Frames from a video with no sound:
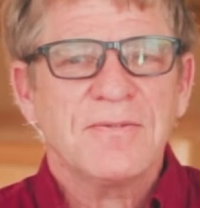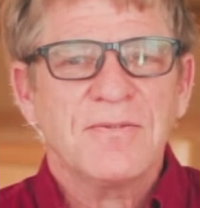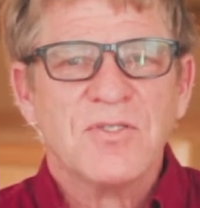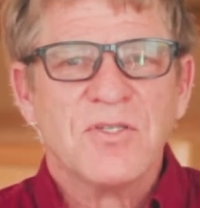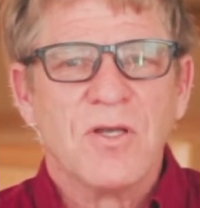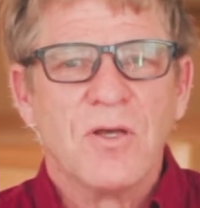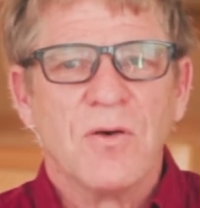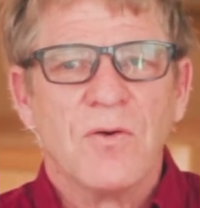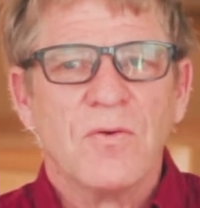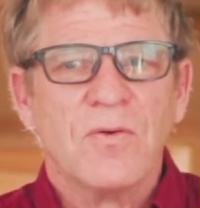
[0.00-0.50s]

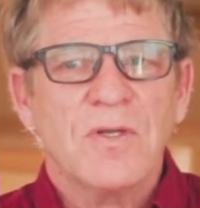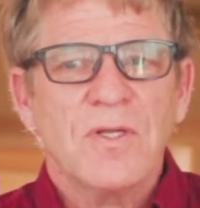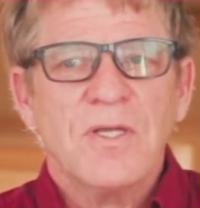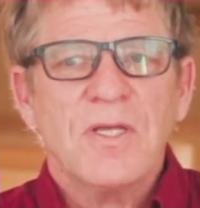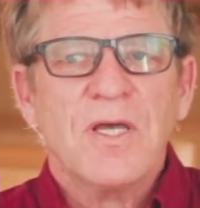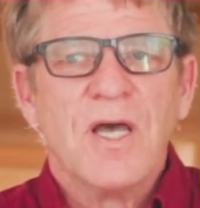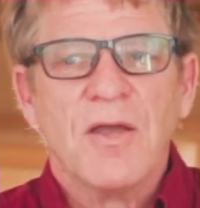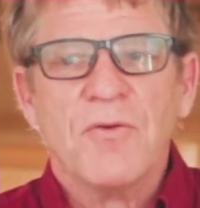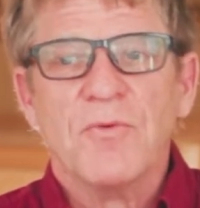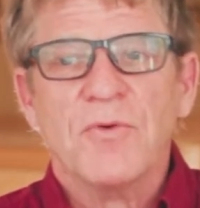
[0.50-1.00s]
So
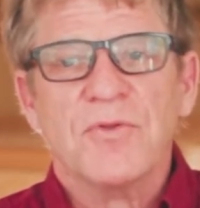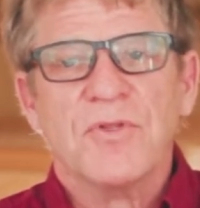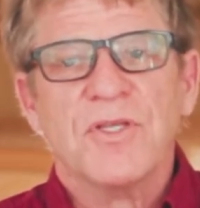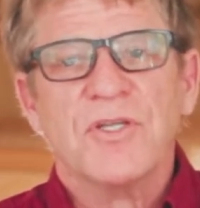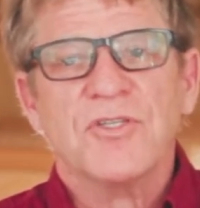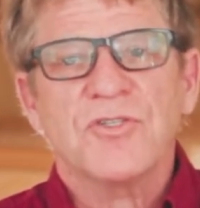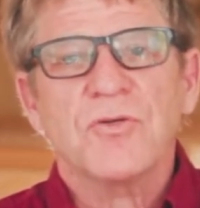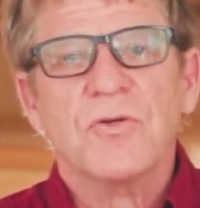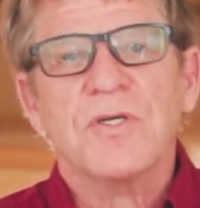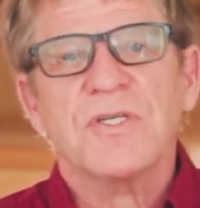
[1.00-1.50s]
I really
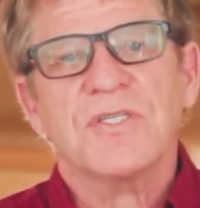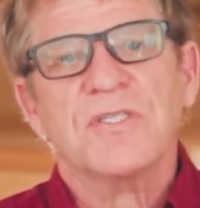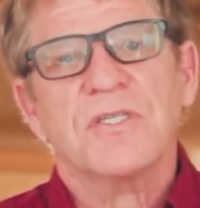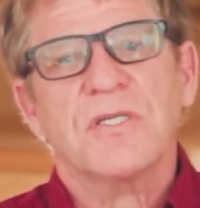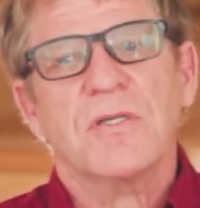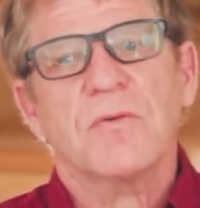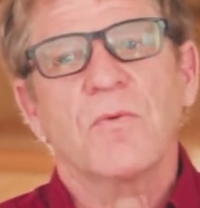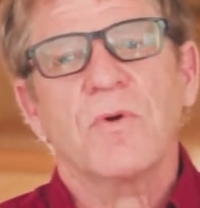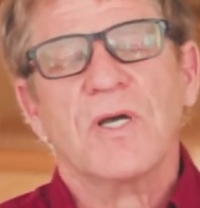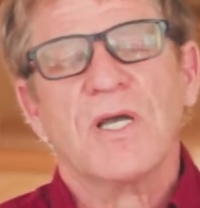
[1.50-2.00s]
enjoy
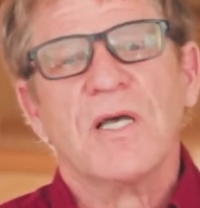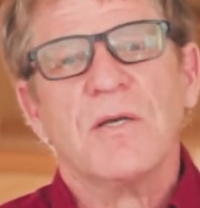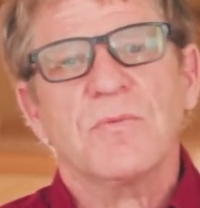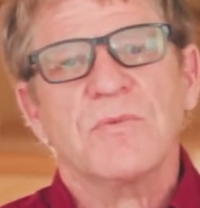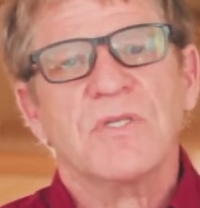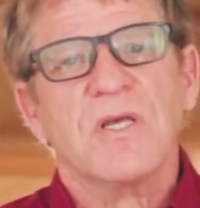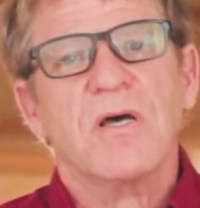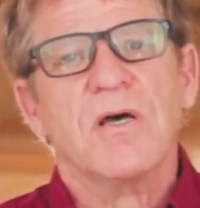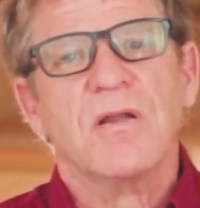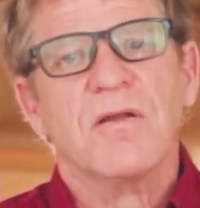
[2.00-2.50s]
seeing what
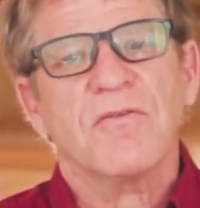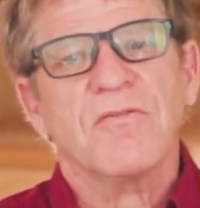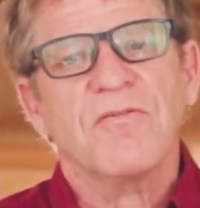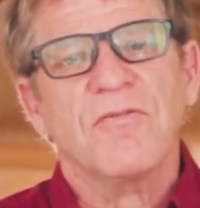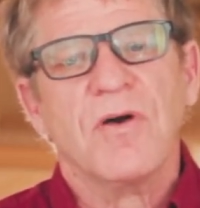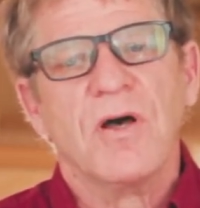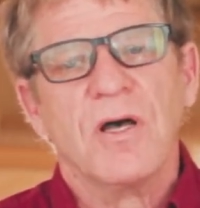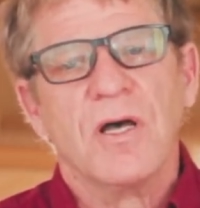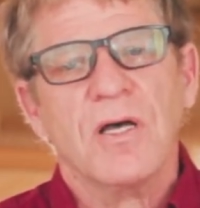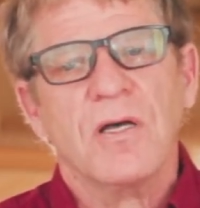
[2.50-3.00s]
comes out of
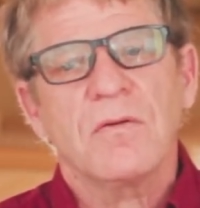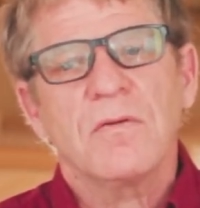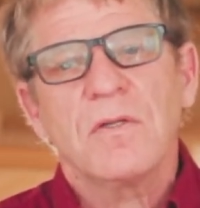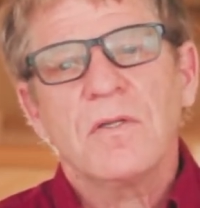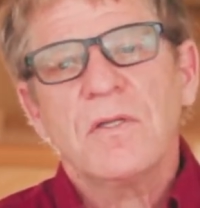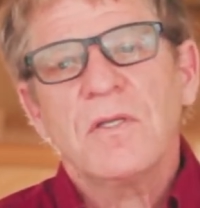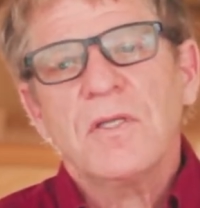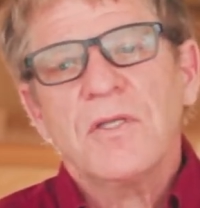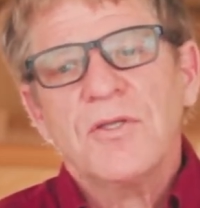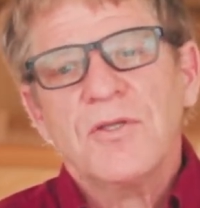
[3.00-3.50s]

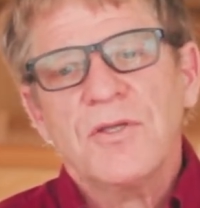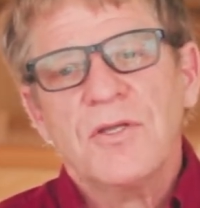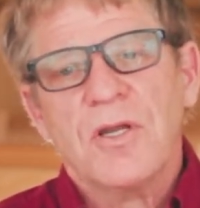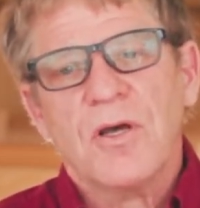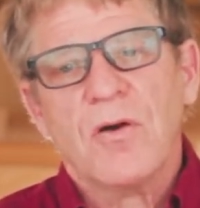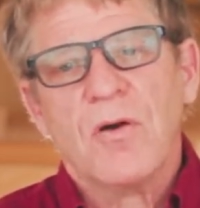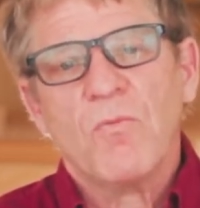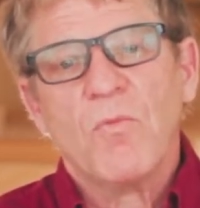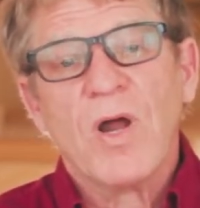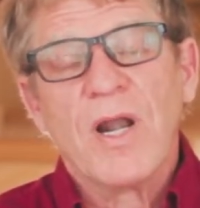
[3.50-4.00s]

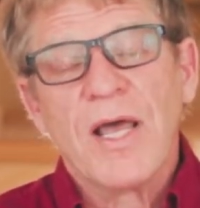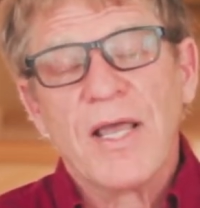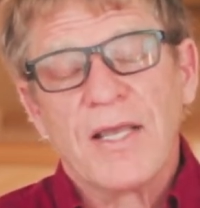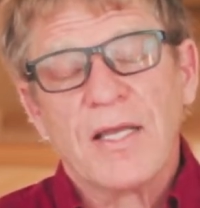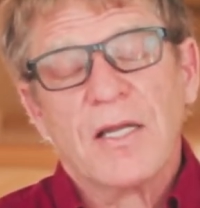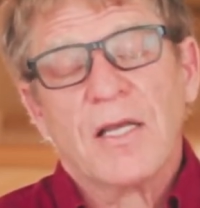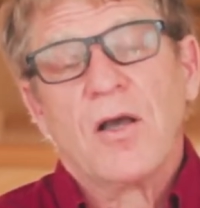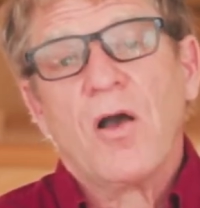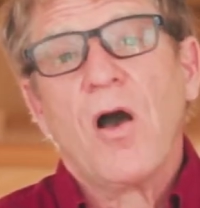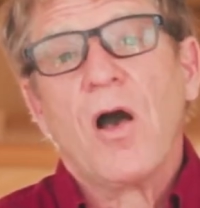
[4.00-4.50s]
what I
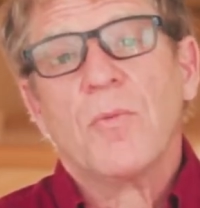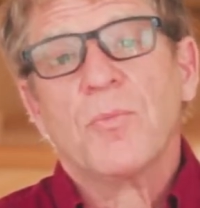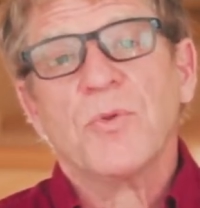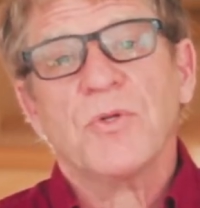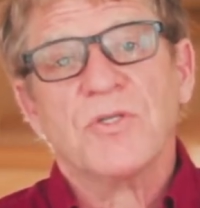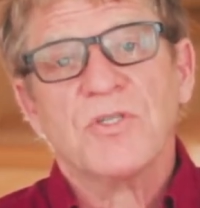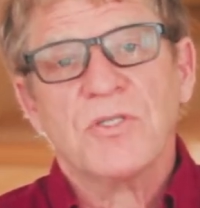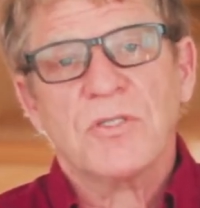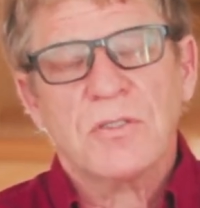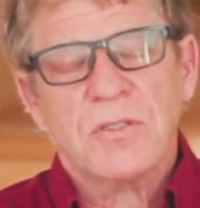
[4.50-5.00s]
can
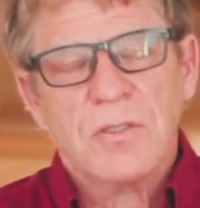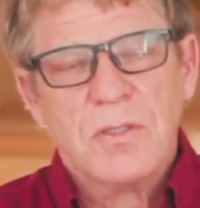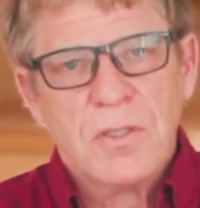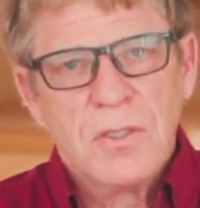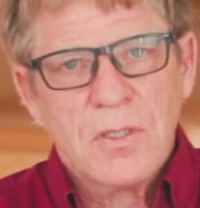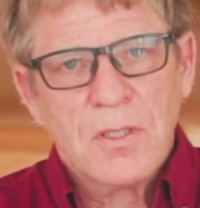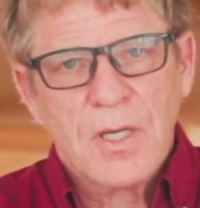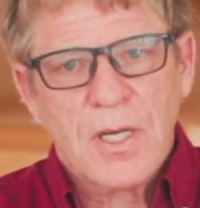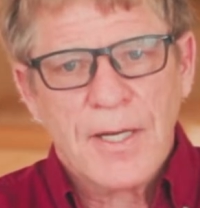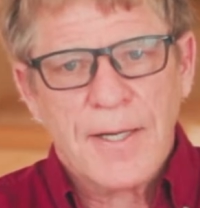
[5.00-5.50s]
accomplish
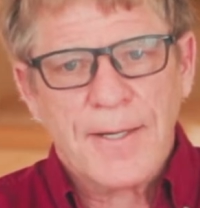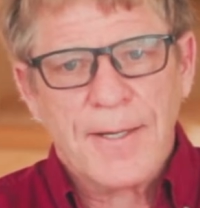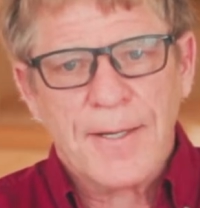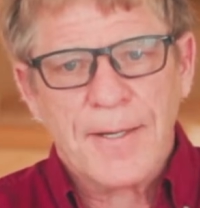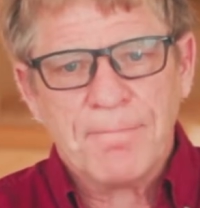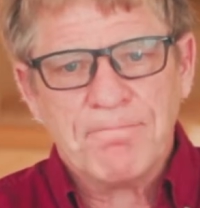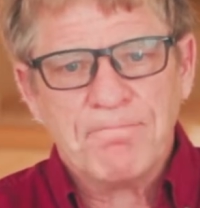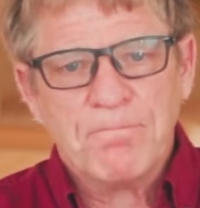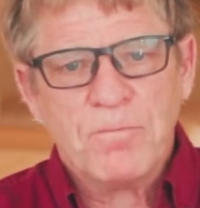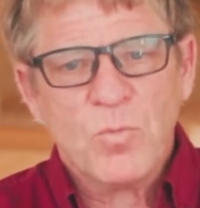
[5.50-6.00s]

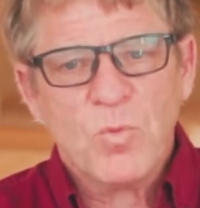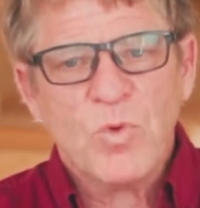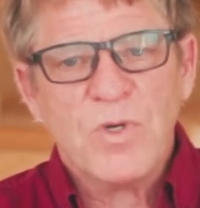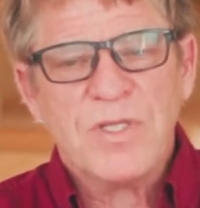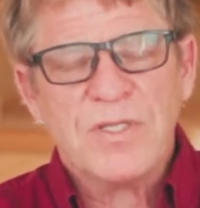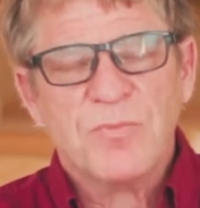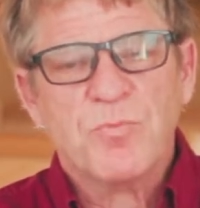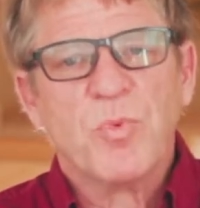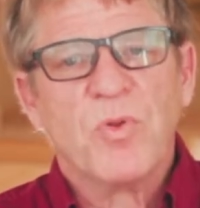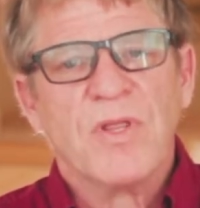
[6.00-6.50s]

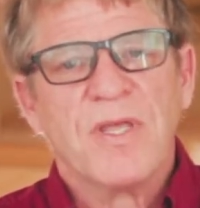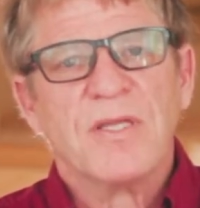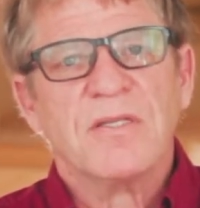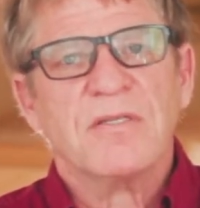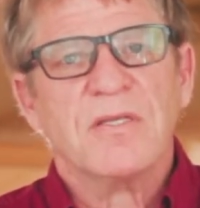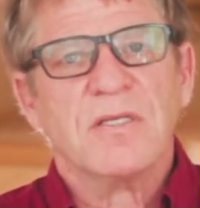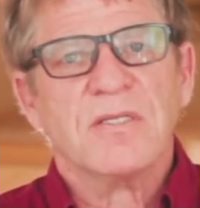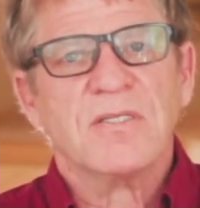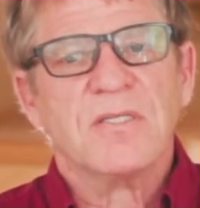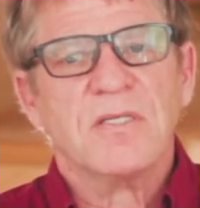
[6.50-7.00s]
with
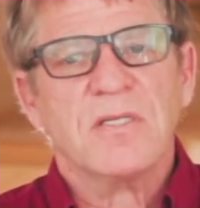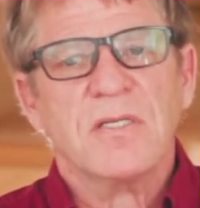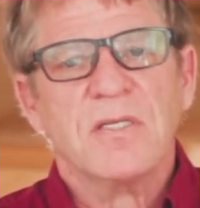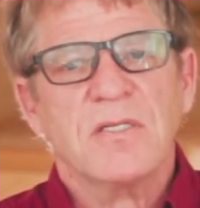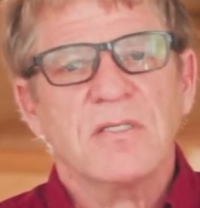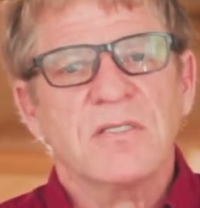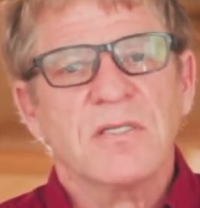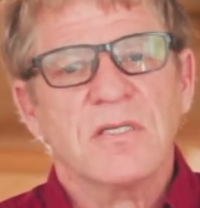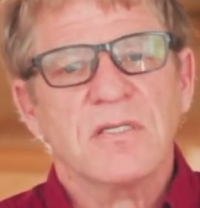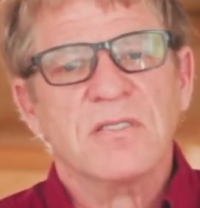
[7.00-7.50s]
planting
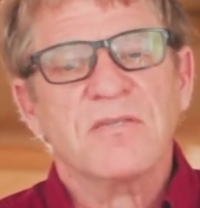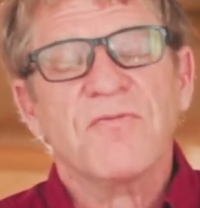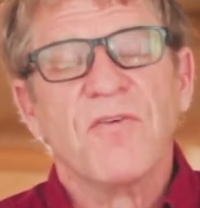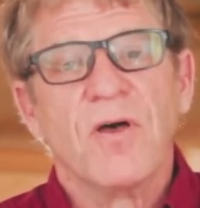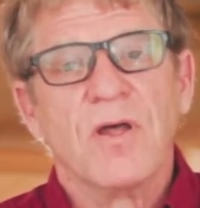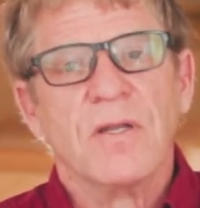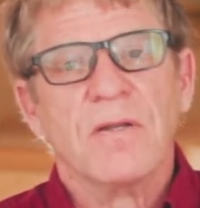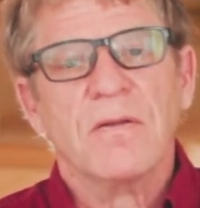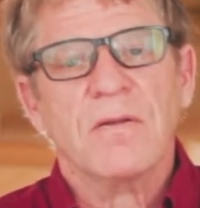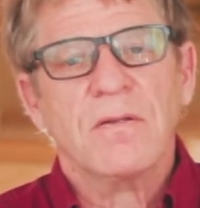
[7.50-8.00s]
seeds, and it's
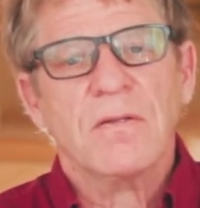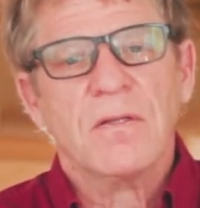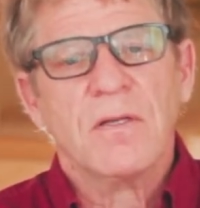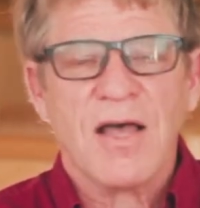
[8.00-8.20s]
fun.